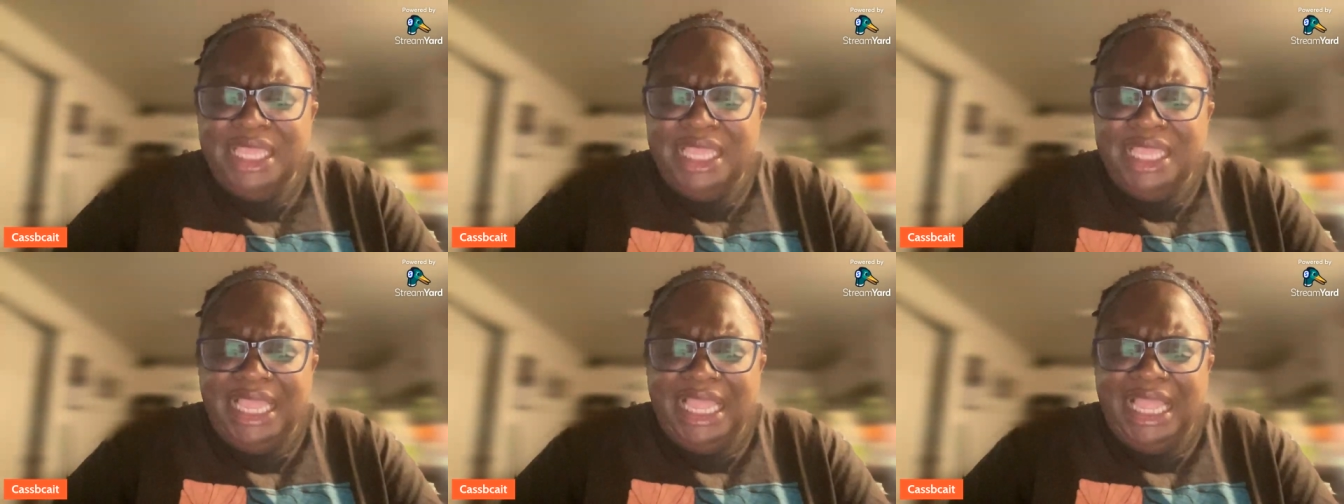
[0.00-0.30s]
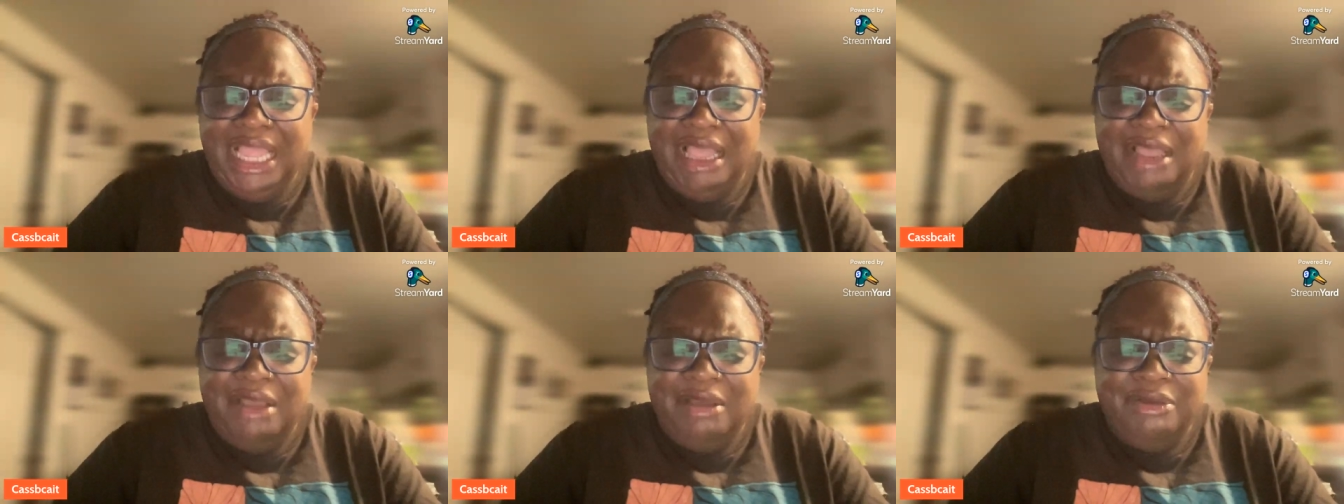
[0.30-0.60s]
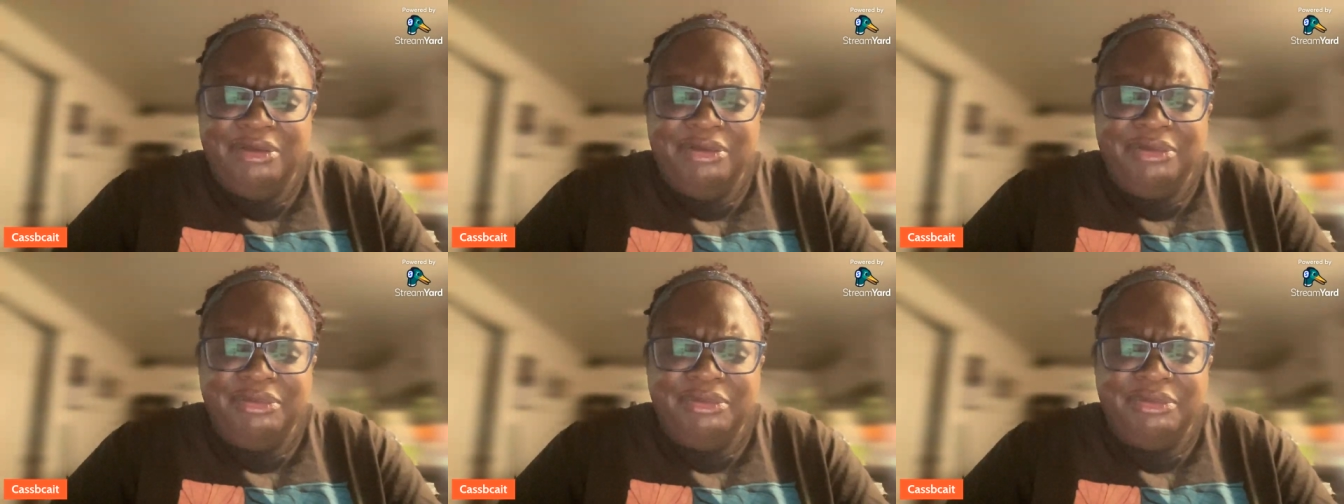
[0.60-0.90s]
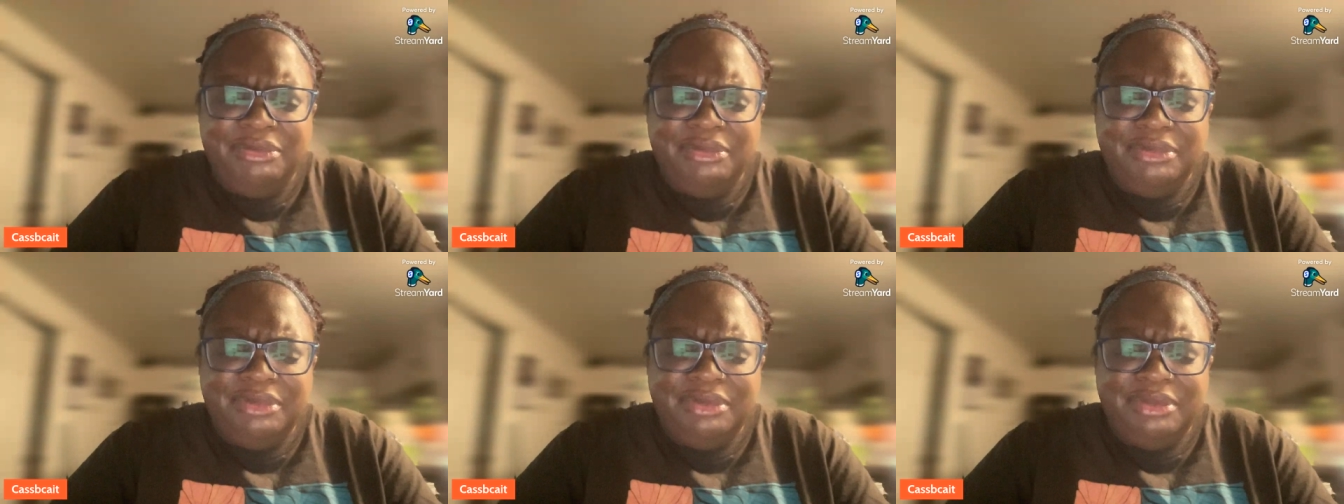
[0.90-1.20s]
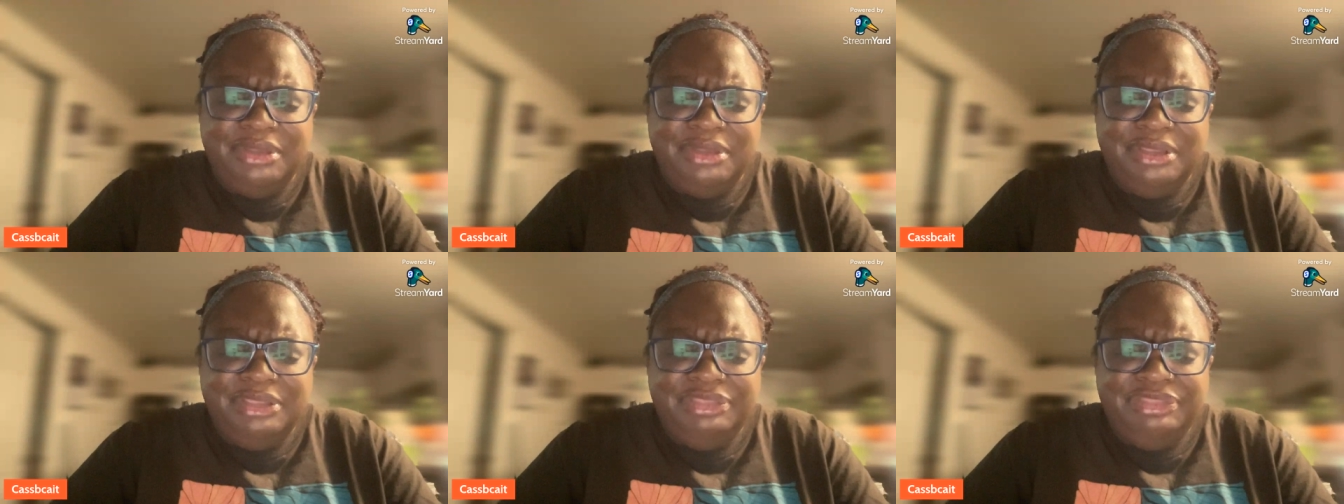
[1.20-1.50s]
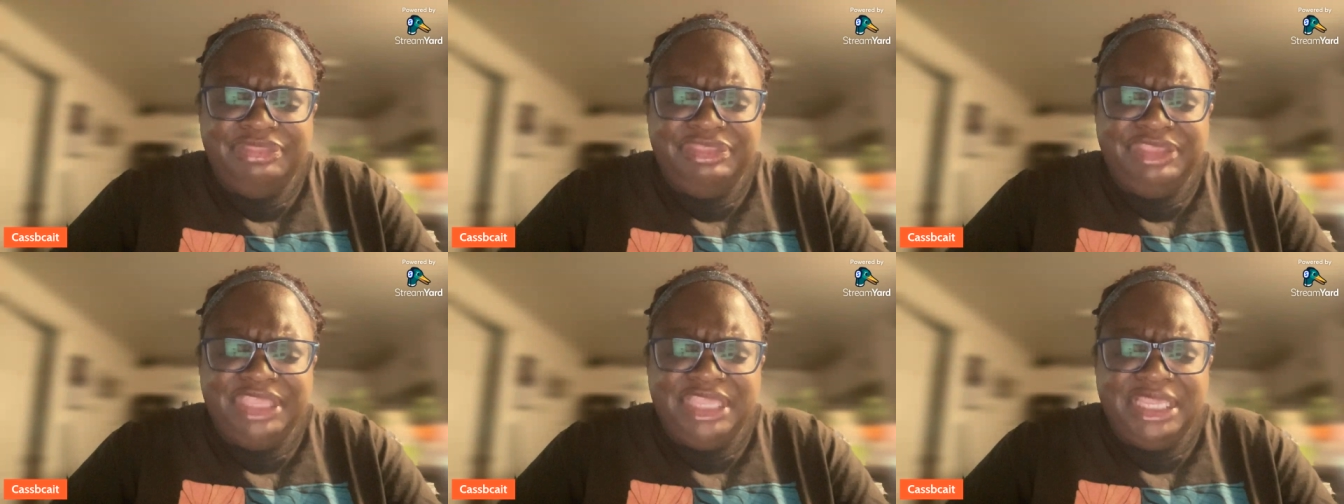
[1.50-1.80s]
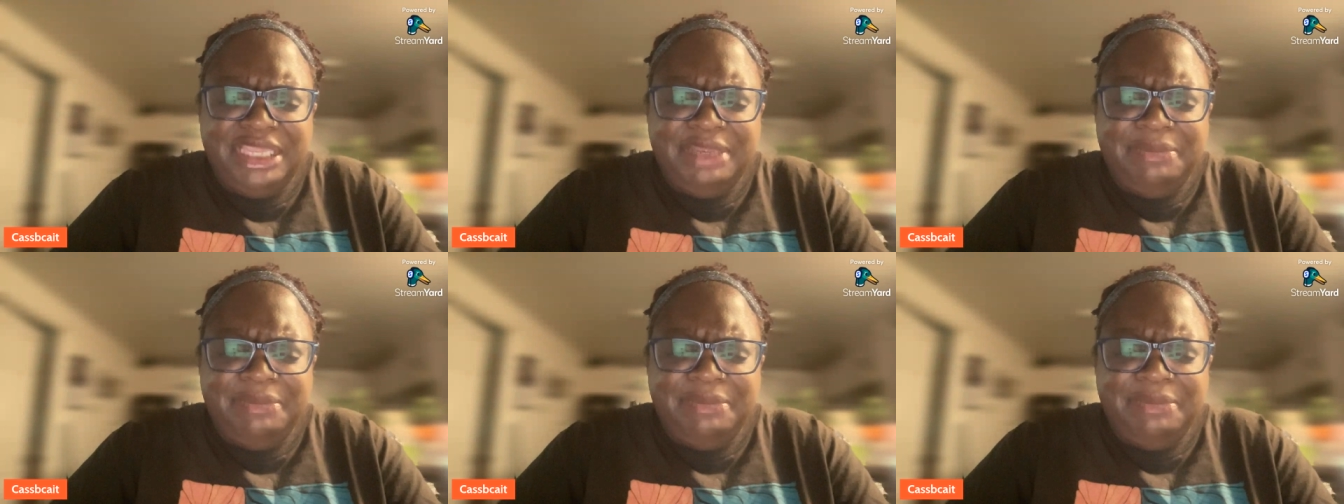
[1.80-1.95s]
how the